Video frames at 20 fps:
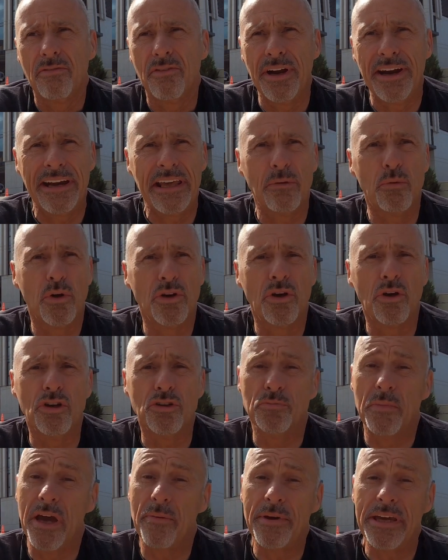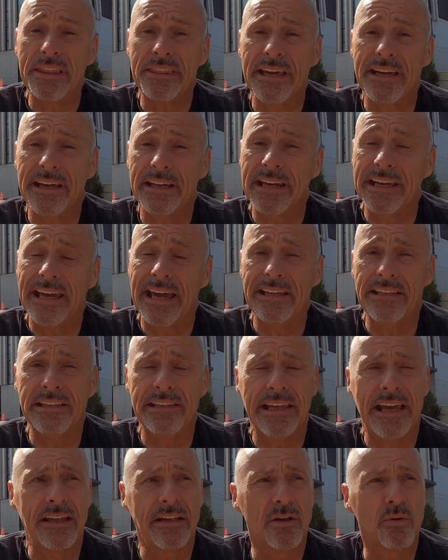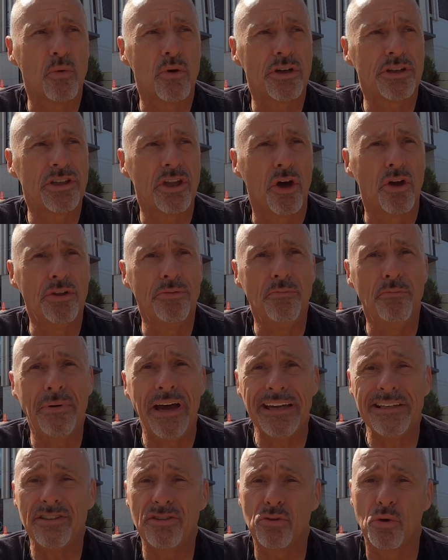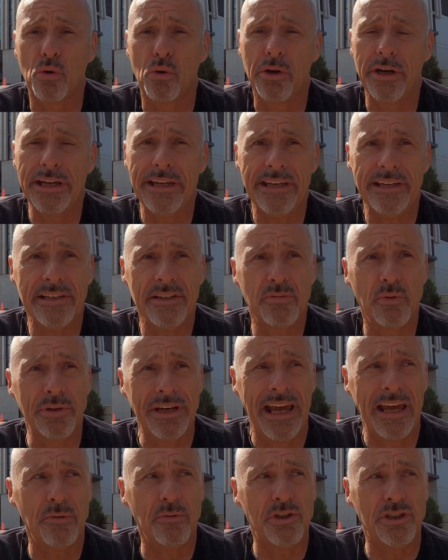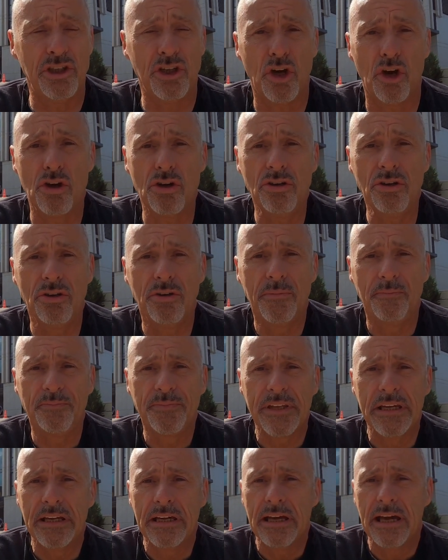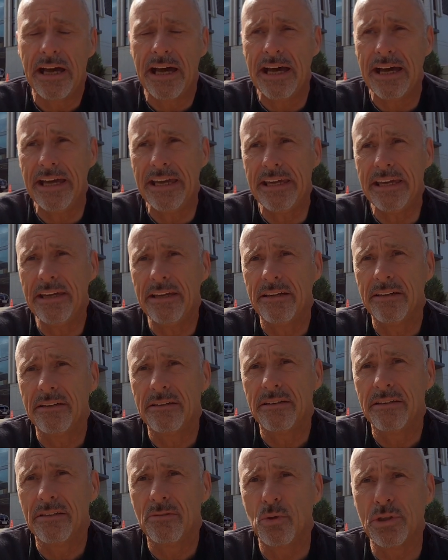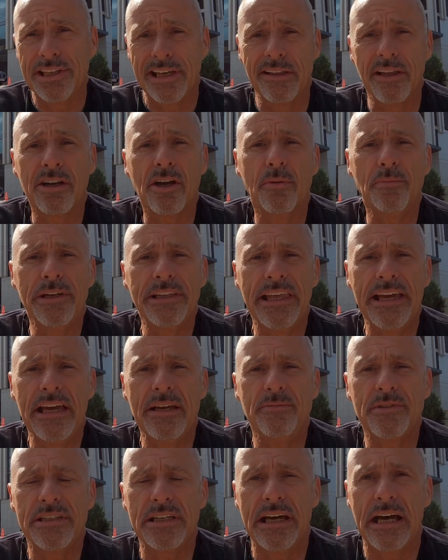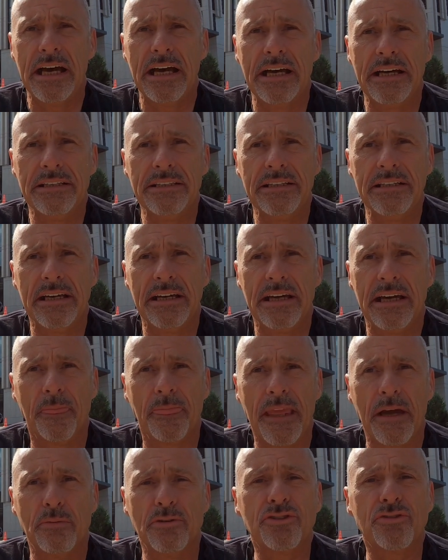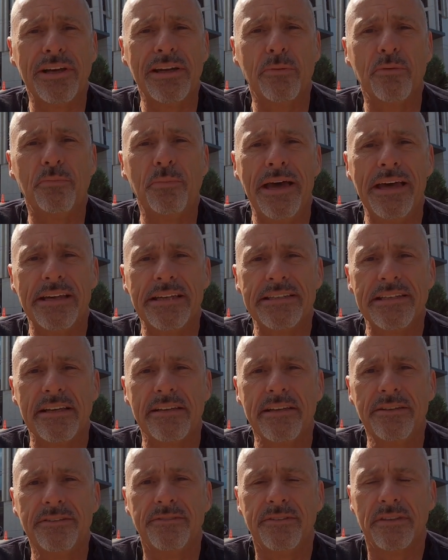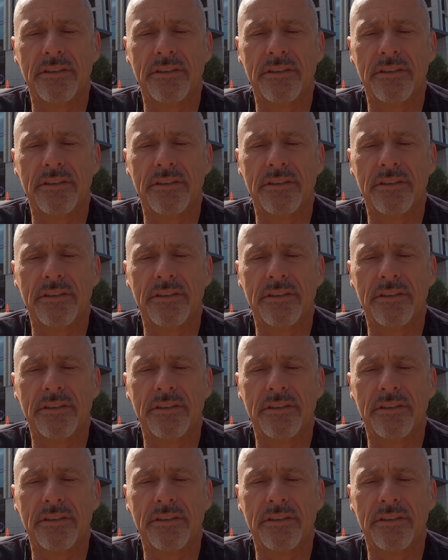for anyone who's maybe thinking of getting dental work done, my story is when I was young, I was ill a couple of times and I was treated with penicillin,